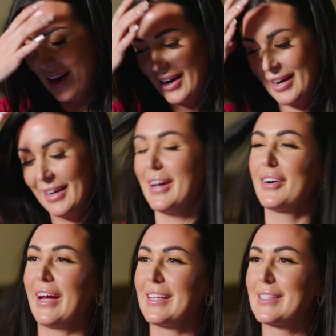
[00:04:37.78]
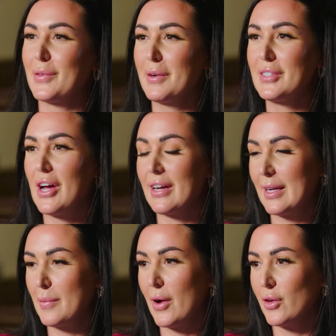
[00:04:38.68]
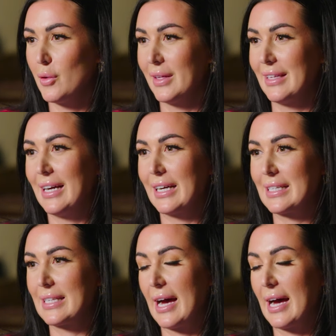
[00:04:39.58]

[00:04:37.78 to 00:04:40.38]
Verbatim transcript: Uh, all right, so we were talking about you being the youngest